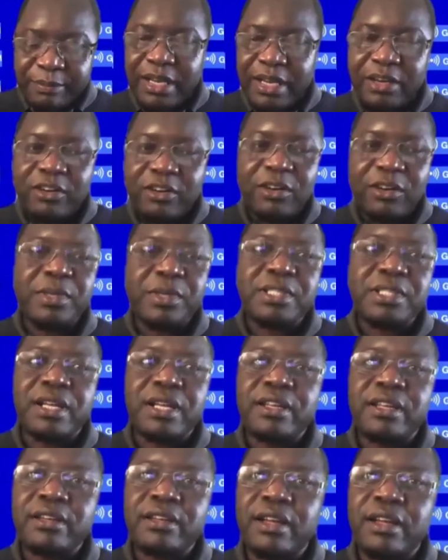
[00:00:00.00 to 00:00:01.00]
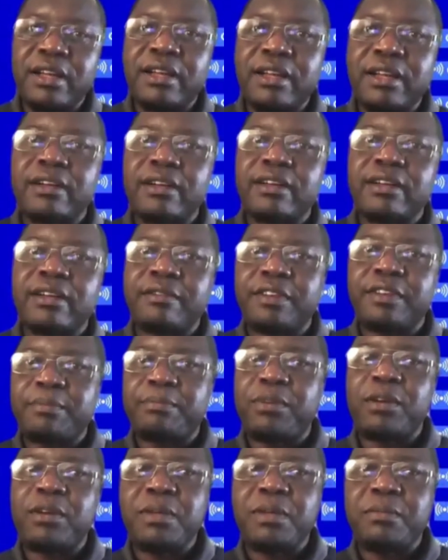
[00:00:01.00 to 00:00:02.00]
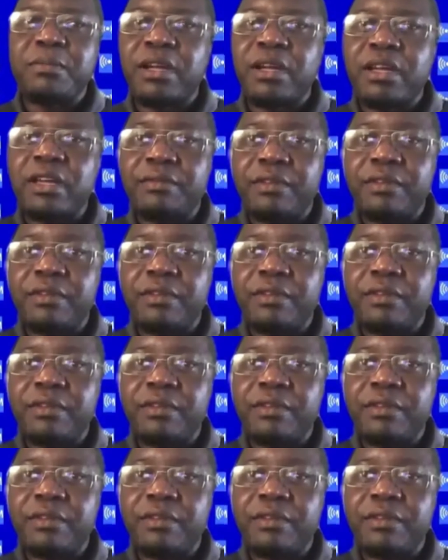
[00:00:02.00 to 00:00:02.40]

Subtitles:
But that notwithstanding, if the board member,